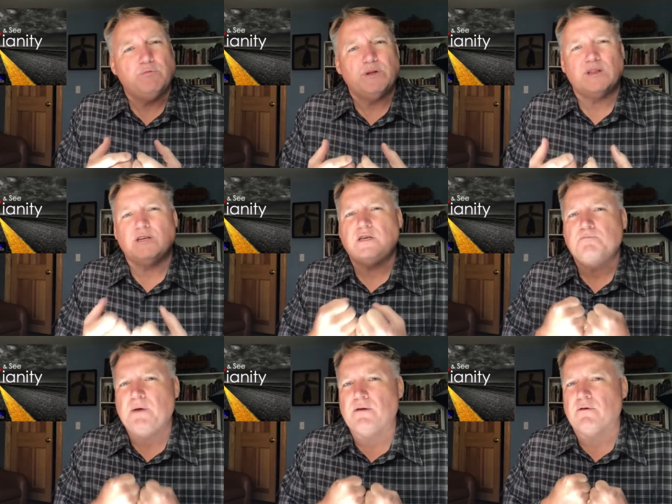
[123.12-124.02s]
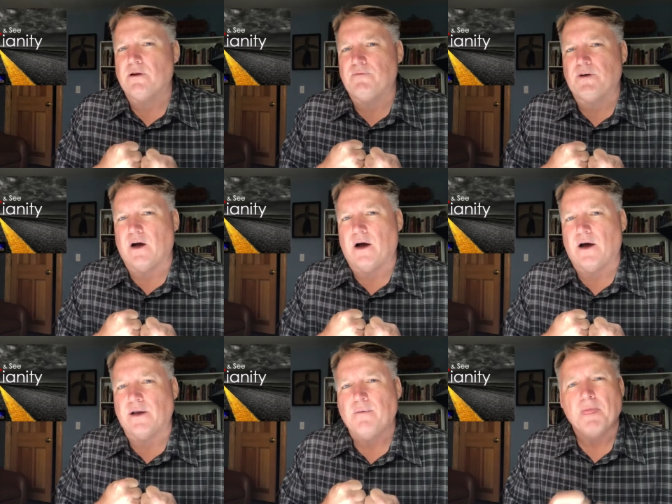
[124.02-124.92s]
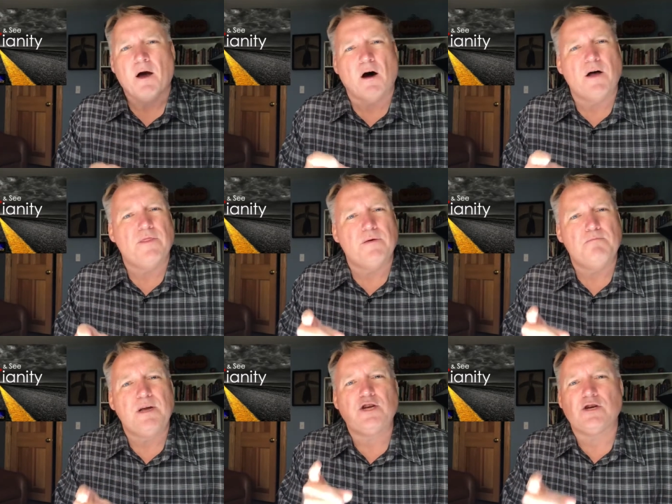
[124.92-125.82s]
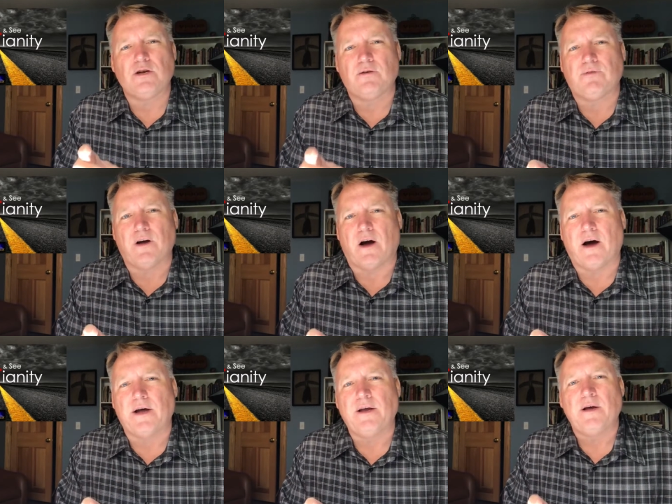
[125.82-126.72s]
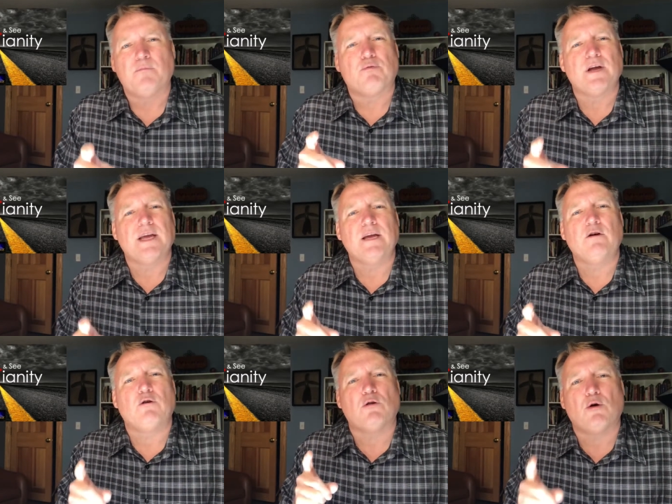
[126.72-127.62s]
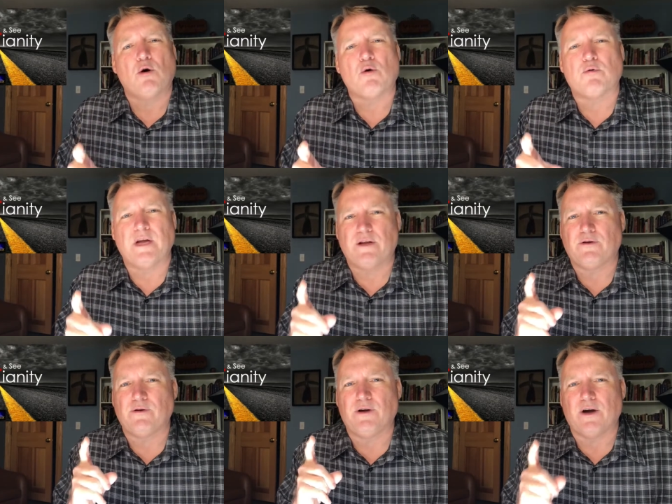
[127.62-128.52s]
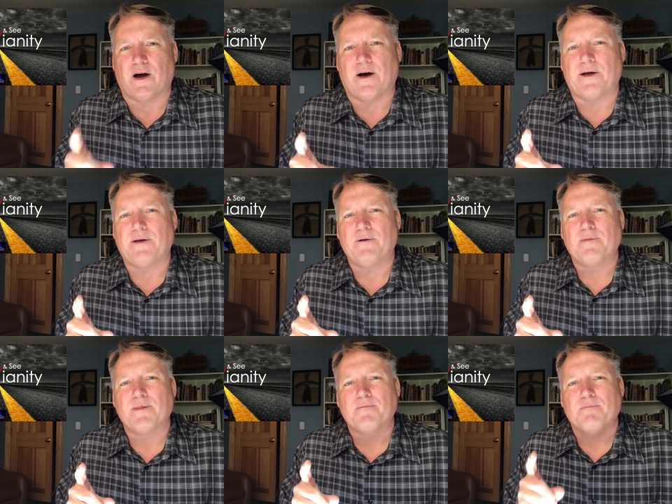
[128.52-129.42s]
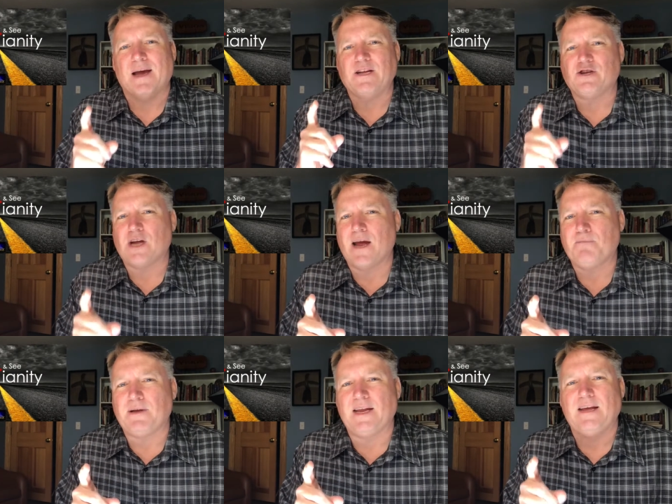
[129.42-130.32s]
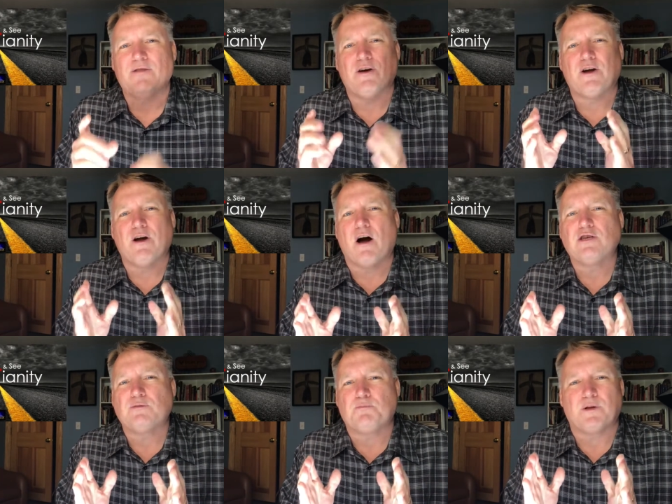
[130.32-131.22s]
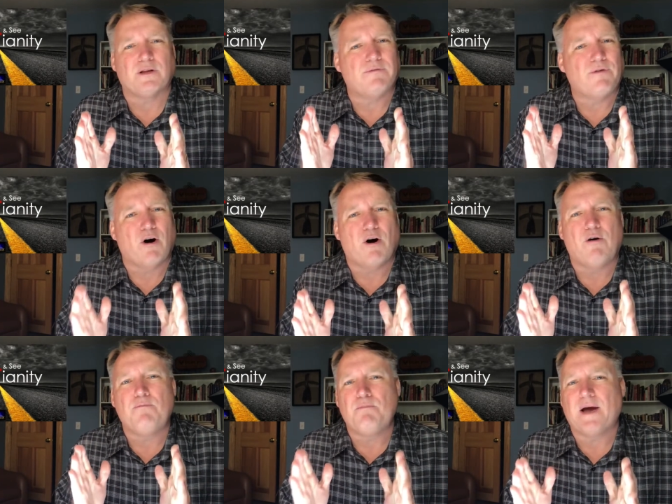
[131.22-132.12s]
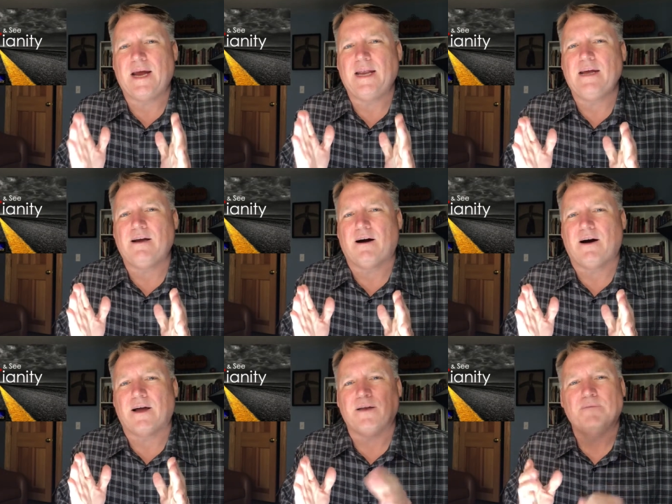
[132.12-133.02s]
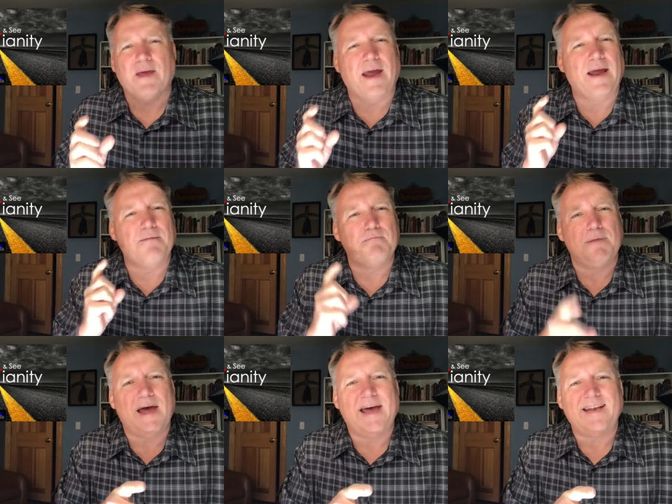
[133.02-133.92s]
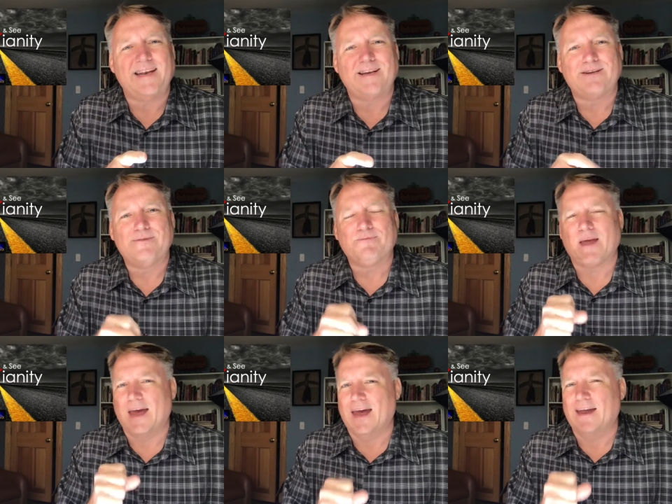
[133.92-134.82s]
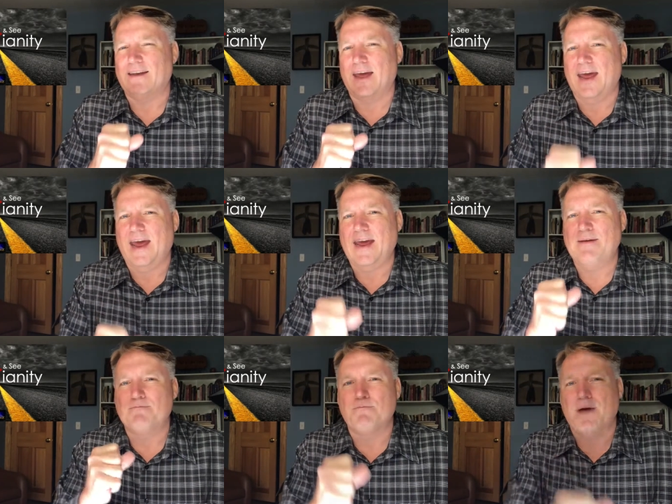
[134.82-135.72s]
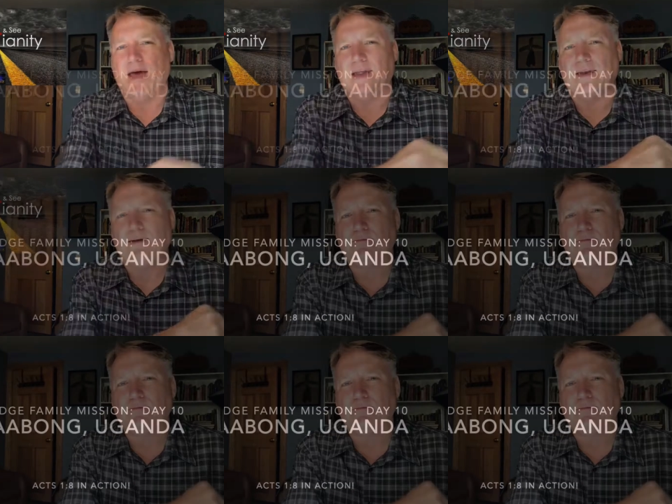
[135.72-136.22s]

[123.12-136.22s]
with the Spirit of God on the mission of God, bringing glory to God by championing the gospel of Almighty God. Amen and amen.